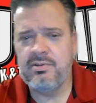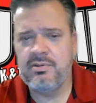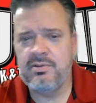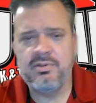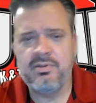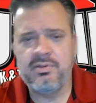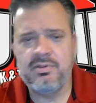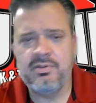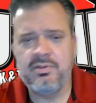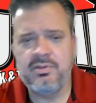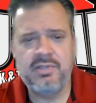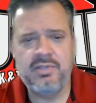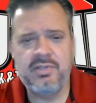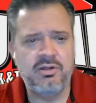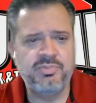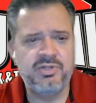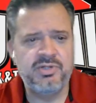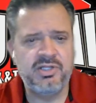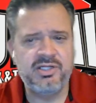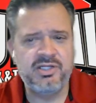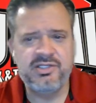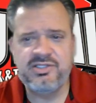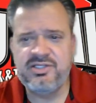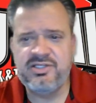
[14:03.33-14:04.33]
Outlaw
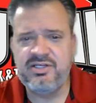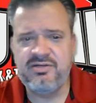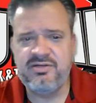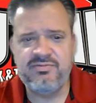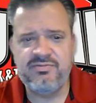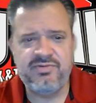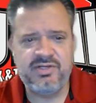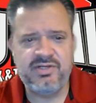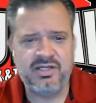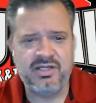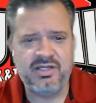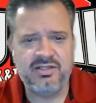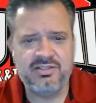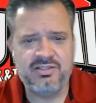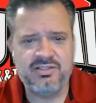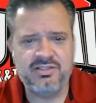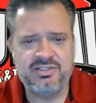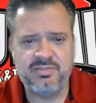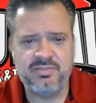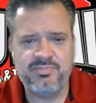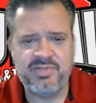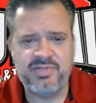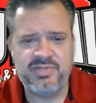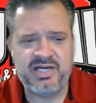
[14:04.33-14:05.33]
Pulling TV. Now this is
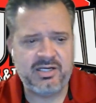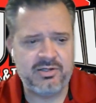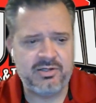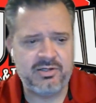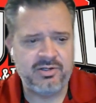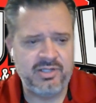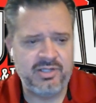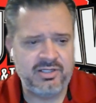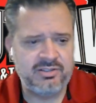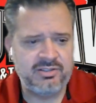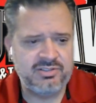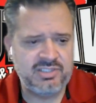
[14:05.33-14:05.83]
in background,